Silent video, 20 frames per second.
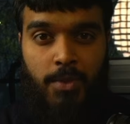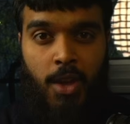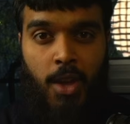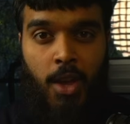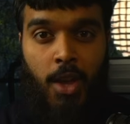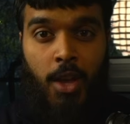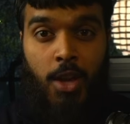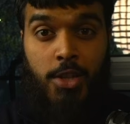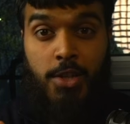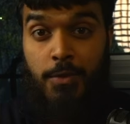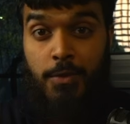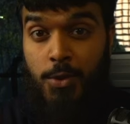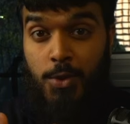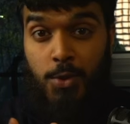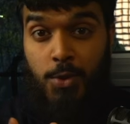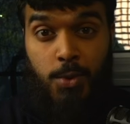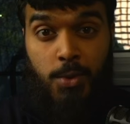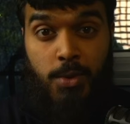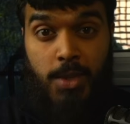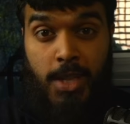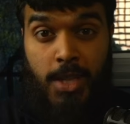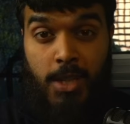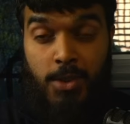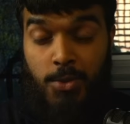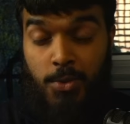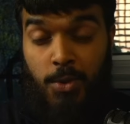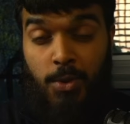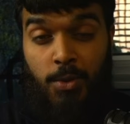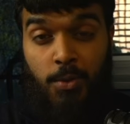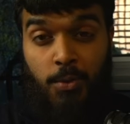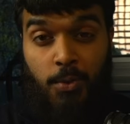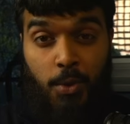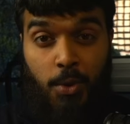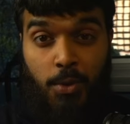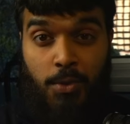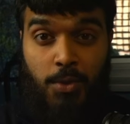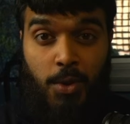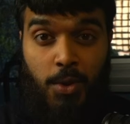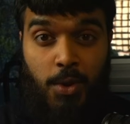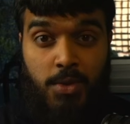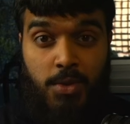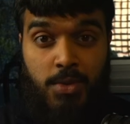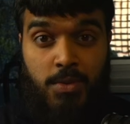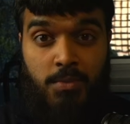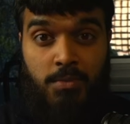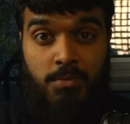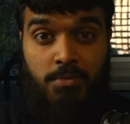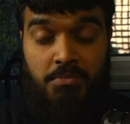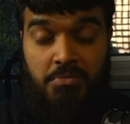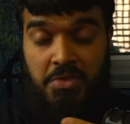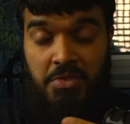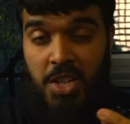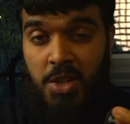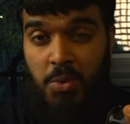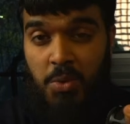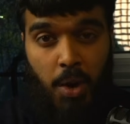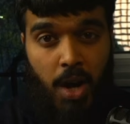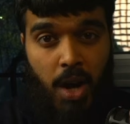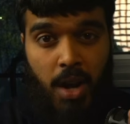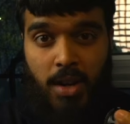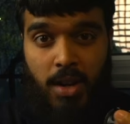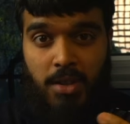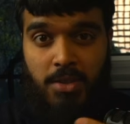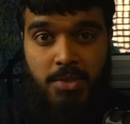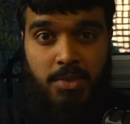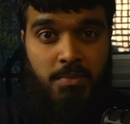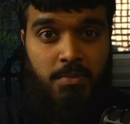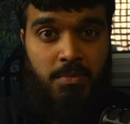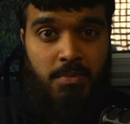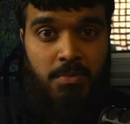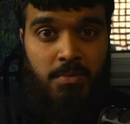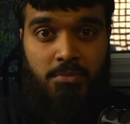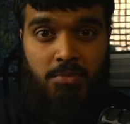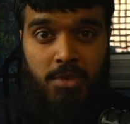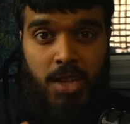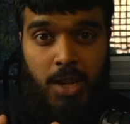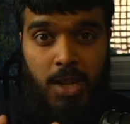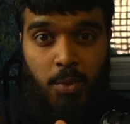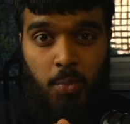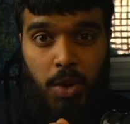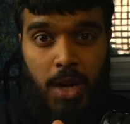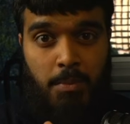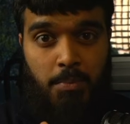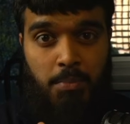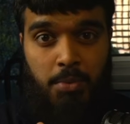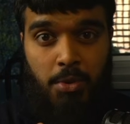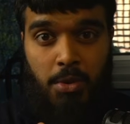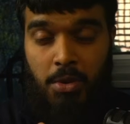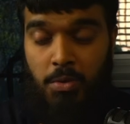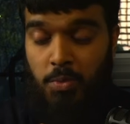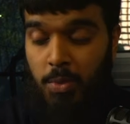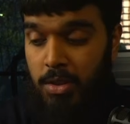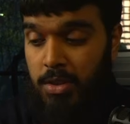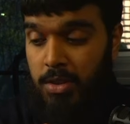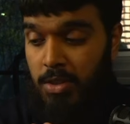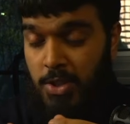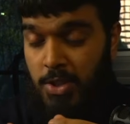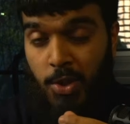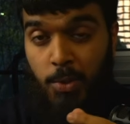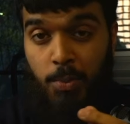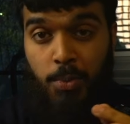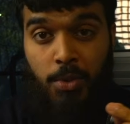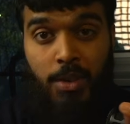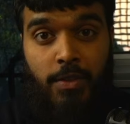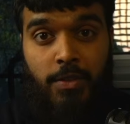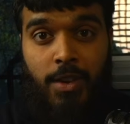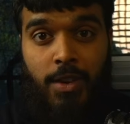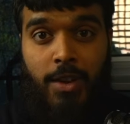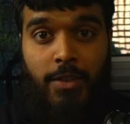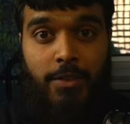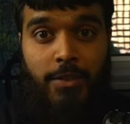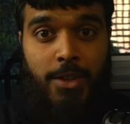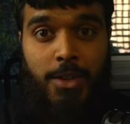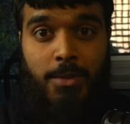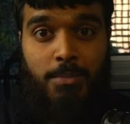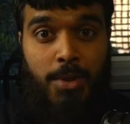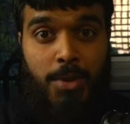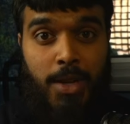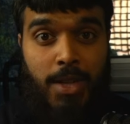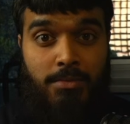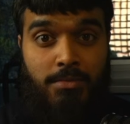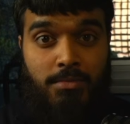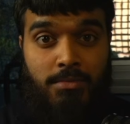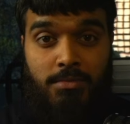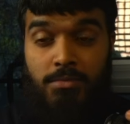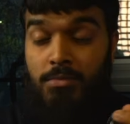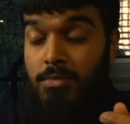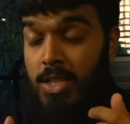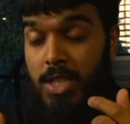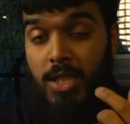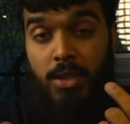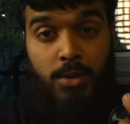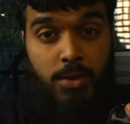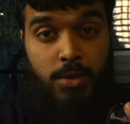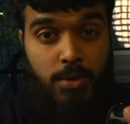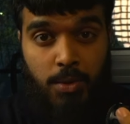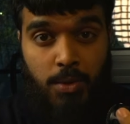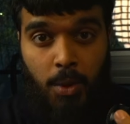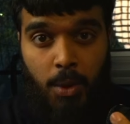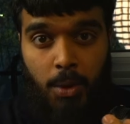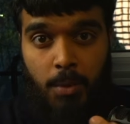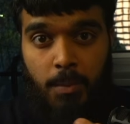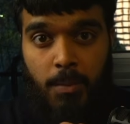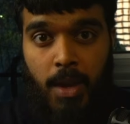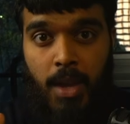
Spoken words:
So if a tool ticks all 4 of those, it works. A whiteboard with a 0.5 felt pen, tick all 4.